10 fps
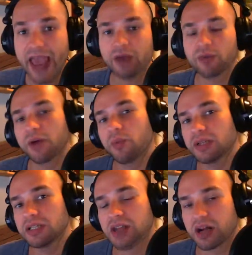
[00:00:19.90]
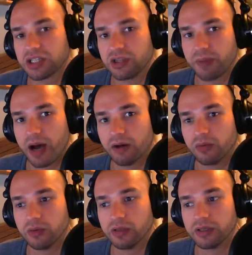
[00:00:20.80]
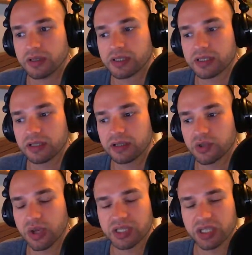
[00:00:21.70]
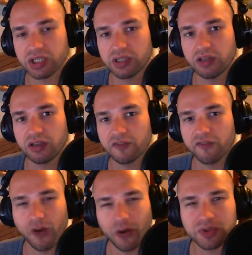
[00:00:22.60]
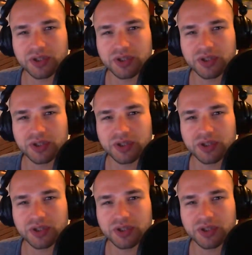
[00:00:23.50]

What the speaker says: what I wanted to talk to you about was transitioning phone